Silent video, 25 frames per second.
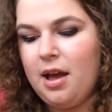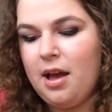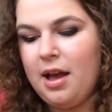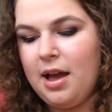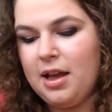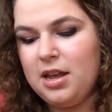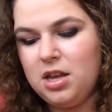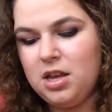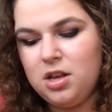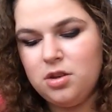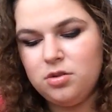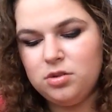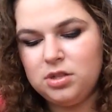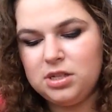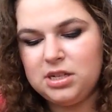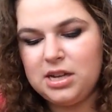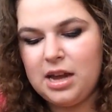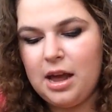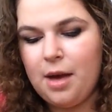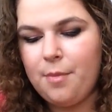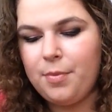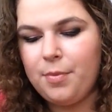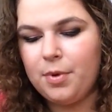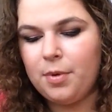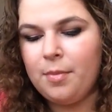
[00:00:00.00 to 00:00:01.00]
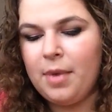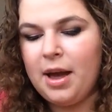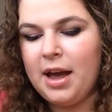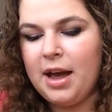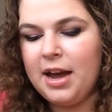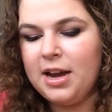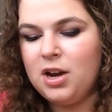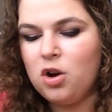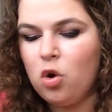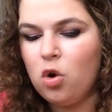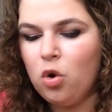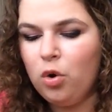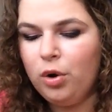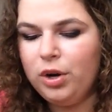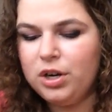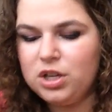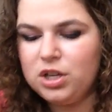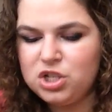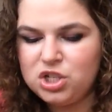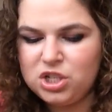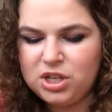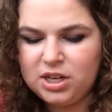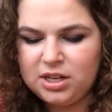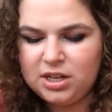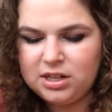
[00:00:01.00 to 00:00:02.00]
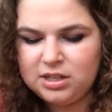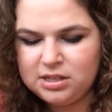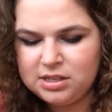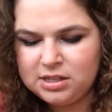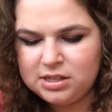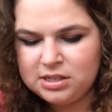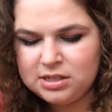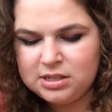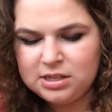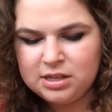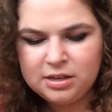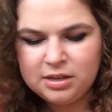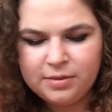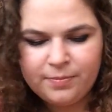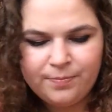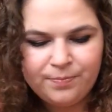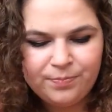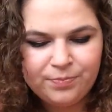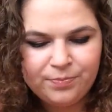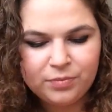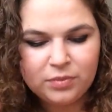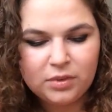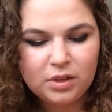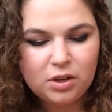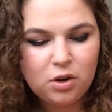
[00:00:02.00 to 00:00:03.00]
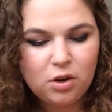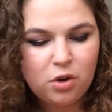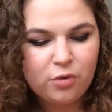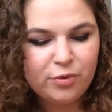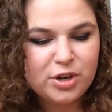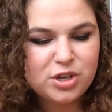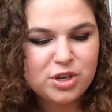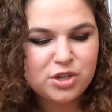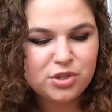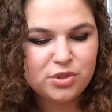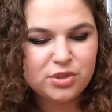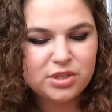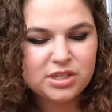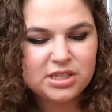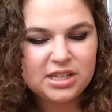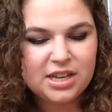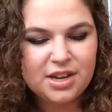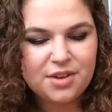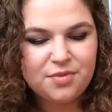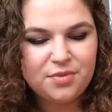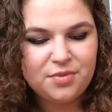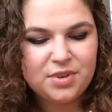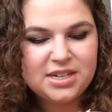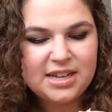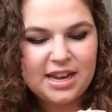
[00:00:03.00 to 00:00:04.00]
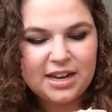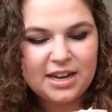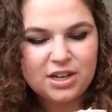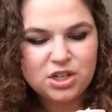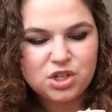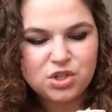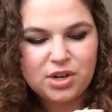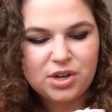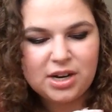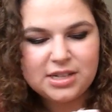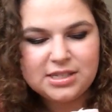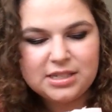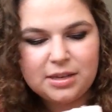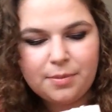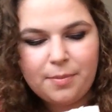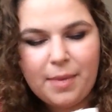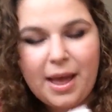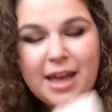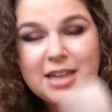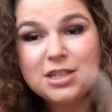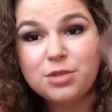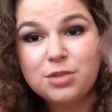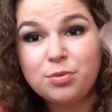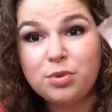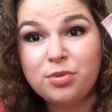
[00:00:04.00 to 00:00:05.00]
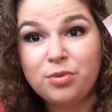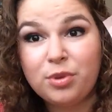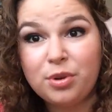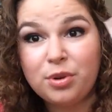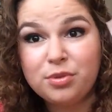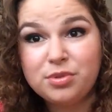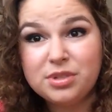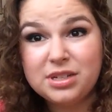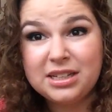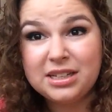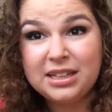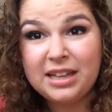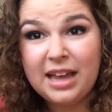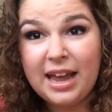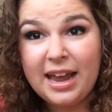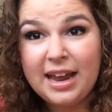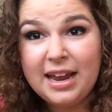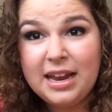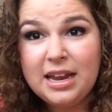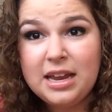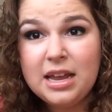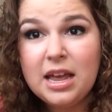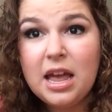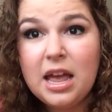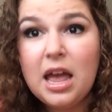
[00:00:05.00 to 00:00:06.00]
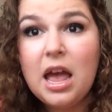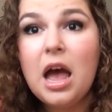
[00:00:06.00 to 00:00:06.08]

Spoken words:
I used up my Origins Original Skin Retexturizing Mask with Rose Clay.